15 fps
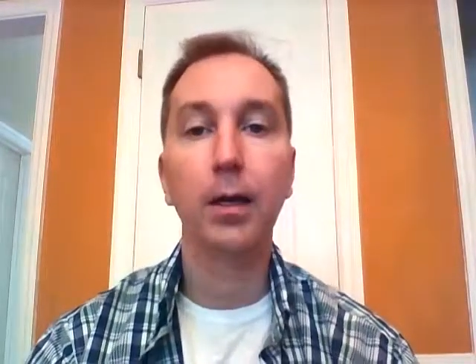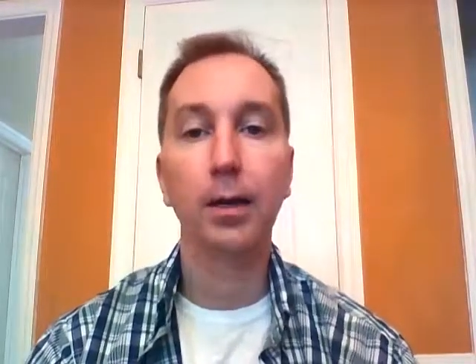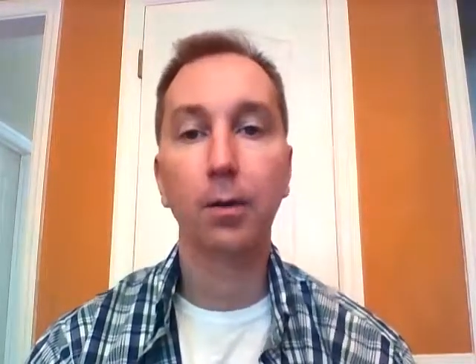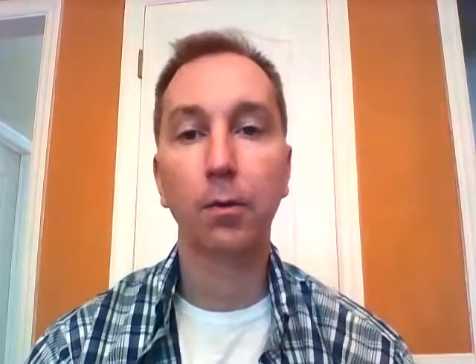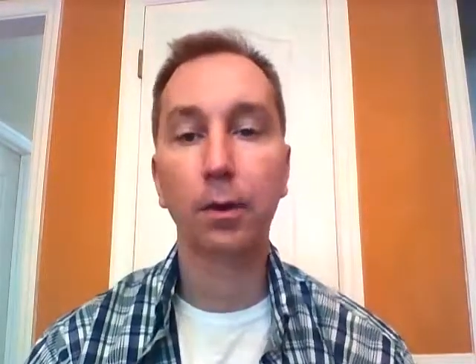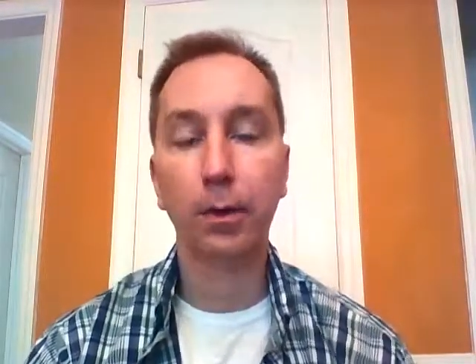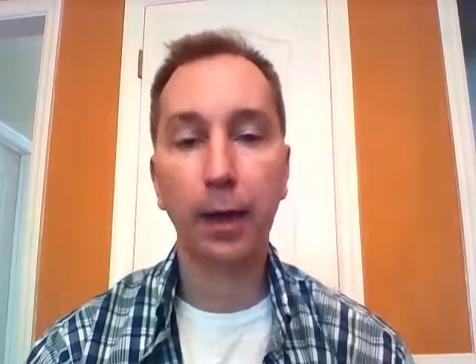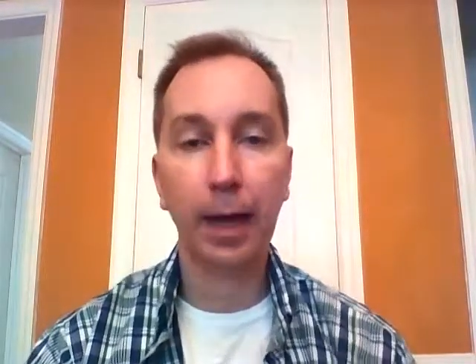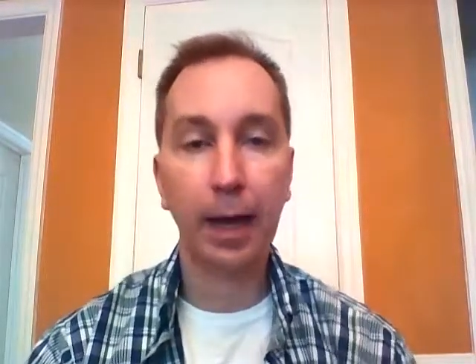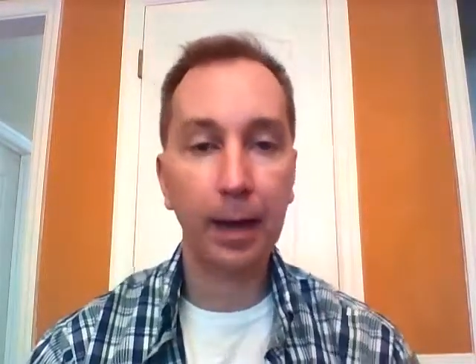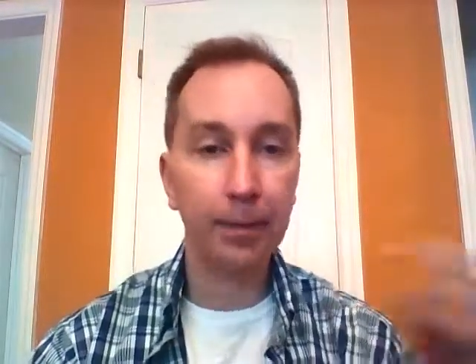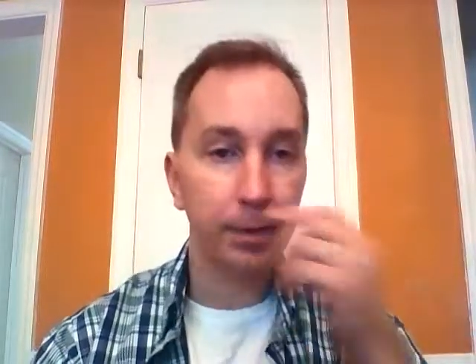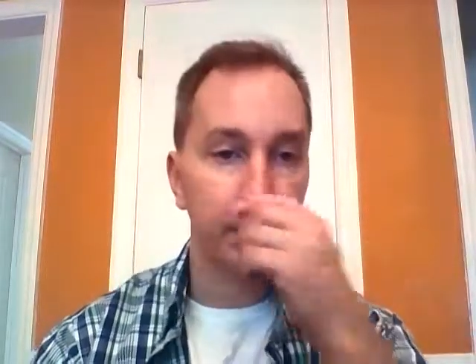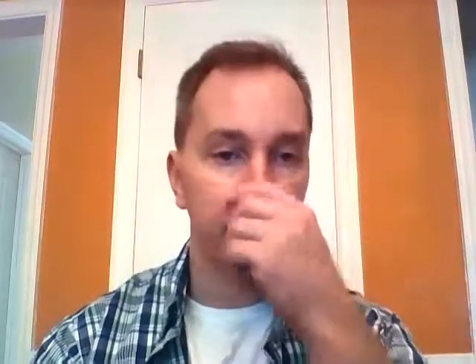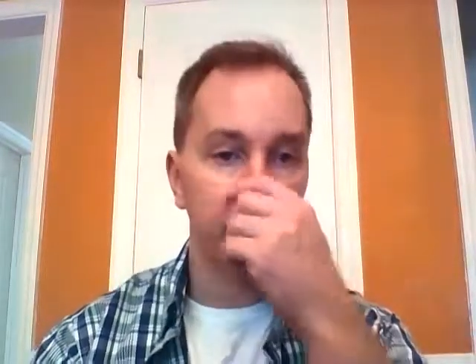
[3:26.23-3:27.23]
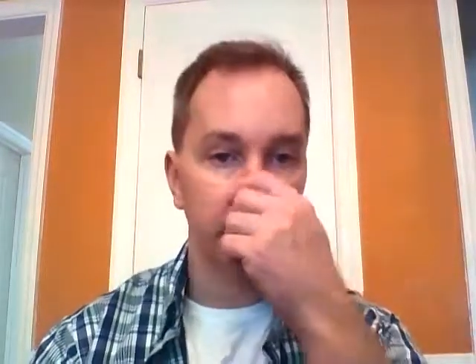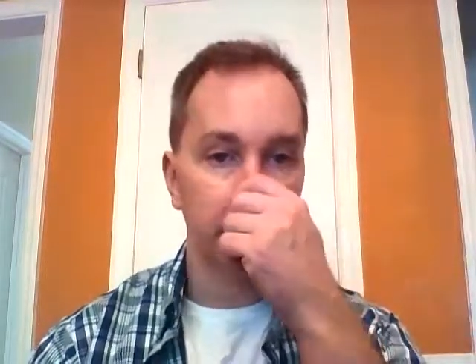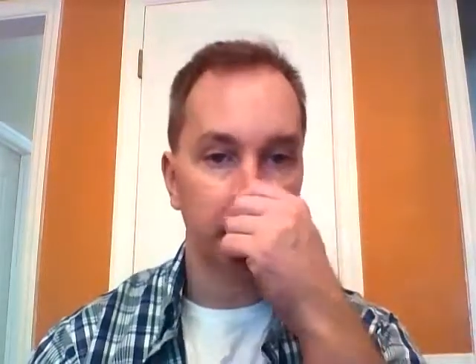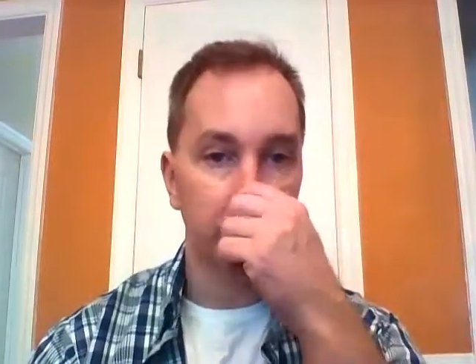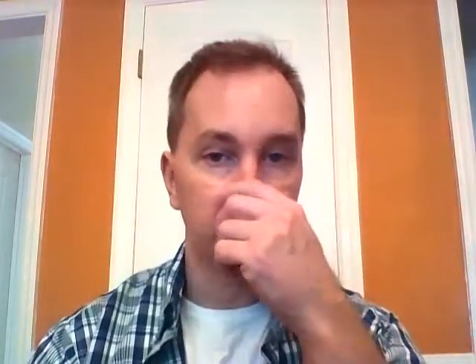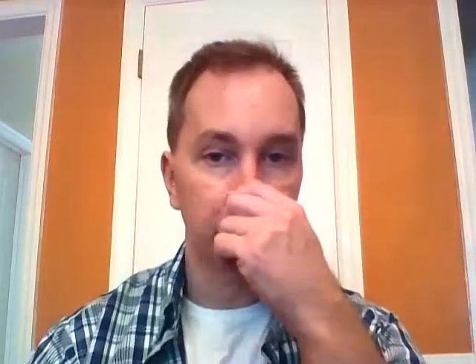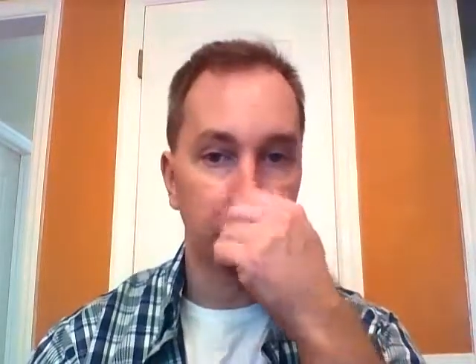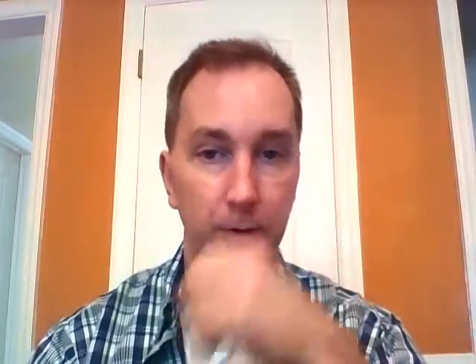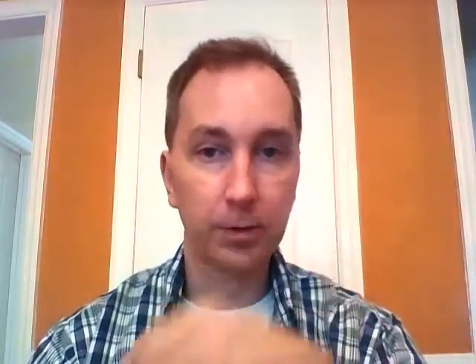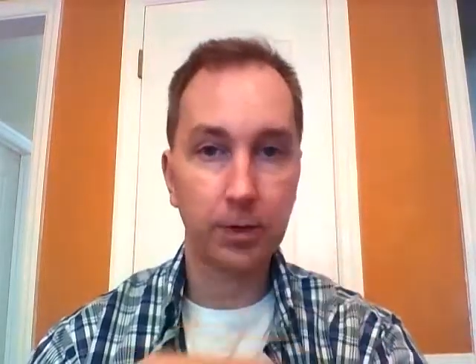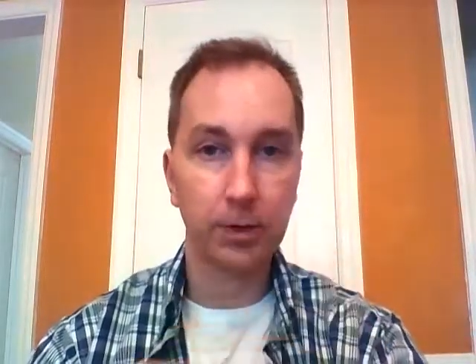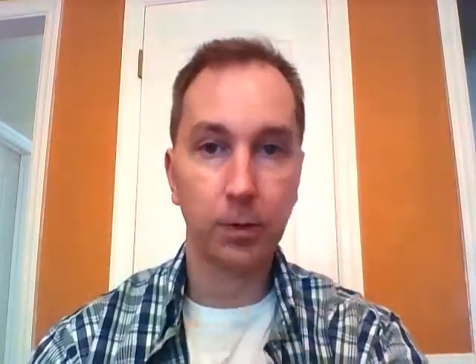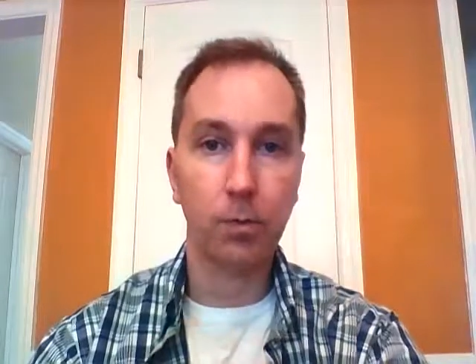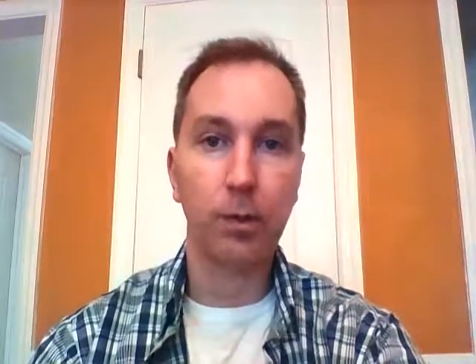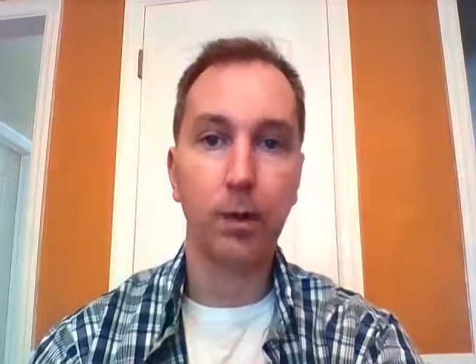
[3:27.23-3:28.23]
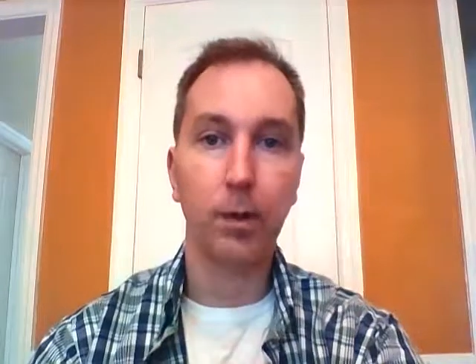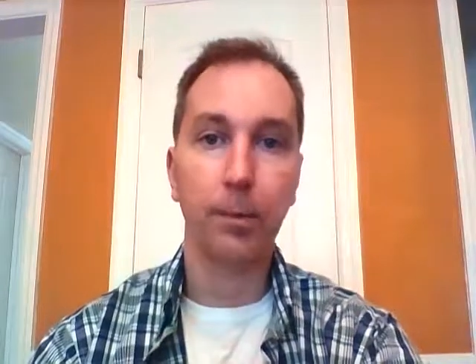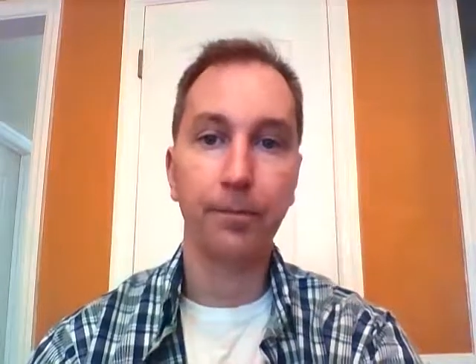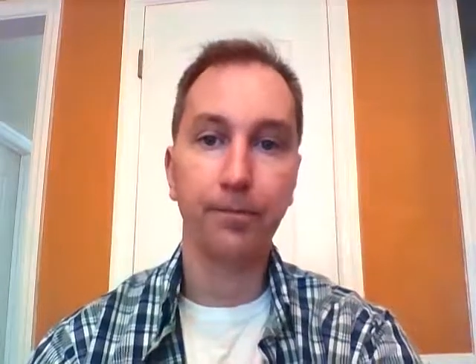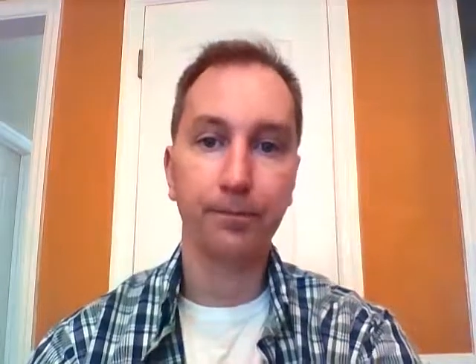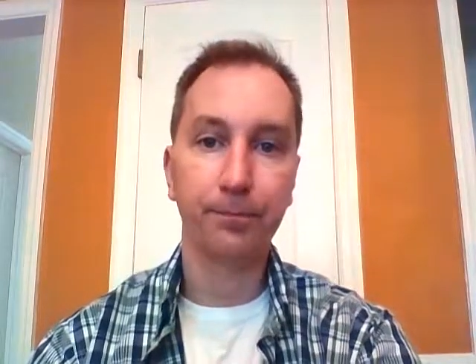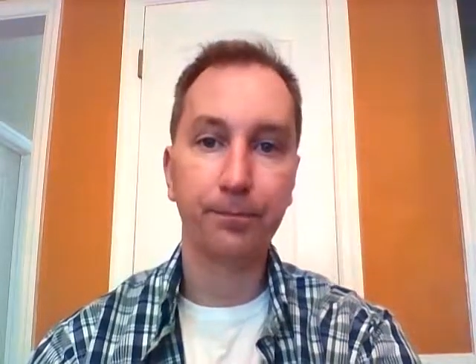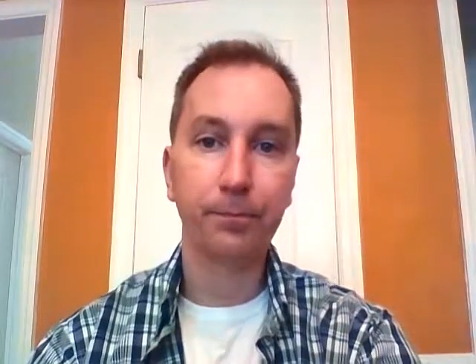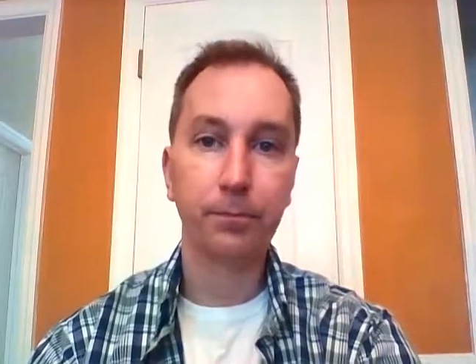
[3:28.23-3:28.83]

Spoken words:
Now, what will happen is this person will